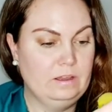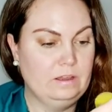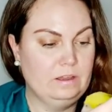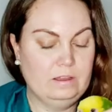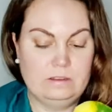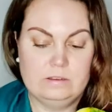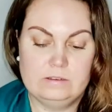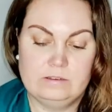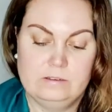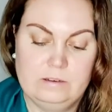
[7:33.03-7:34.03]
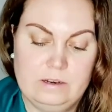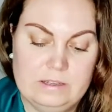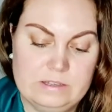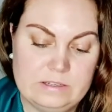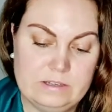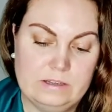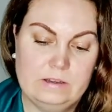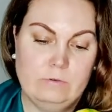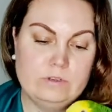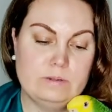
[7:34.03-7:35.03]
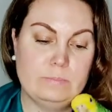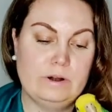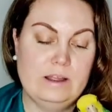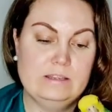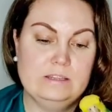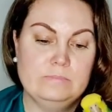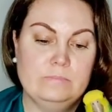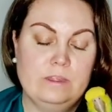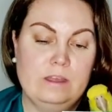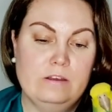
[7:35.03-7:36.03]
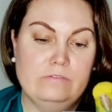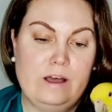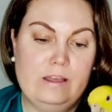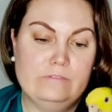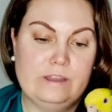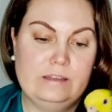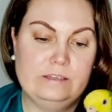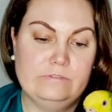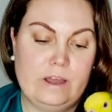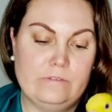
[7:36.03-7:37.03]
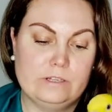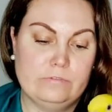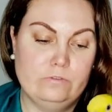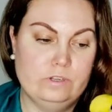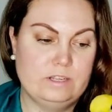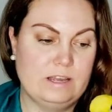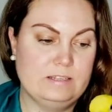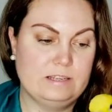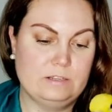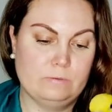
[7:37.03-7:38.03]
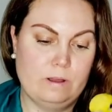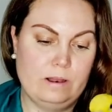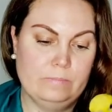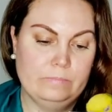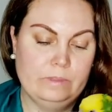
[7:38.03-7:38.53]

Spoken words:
And let's see, what's the price? $5.95, is a full size as well.